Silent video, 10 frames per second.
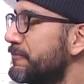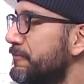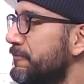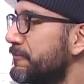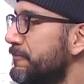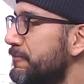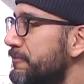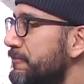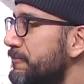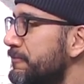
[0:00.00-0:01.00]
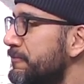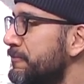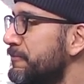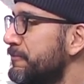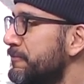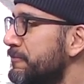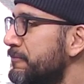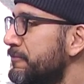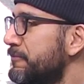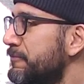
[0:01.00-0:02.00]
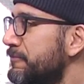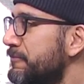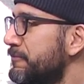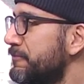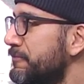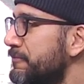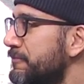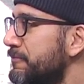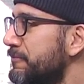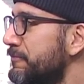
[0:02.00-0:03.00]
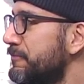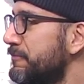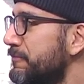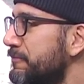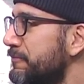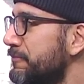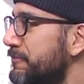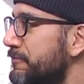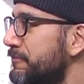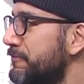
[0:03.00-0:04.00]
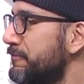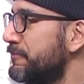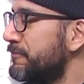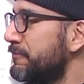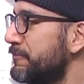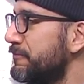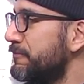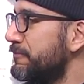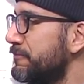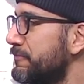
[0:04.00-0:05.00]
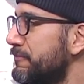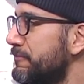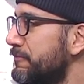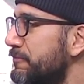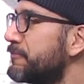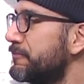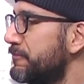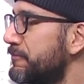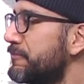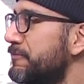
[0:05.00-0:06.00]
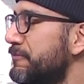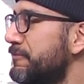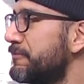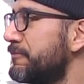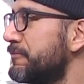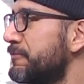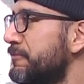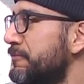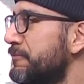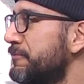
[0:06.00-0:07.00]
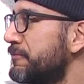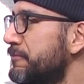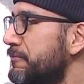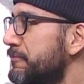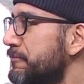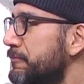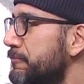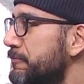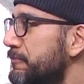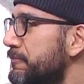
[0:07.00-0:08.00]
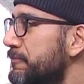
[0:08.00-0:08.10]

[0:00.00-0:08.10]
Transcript: The person shown says nothing.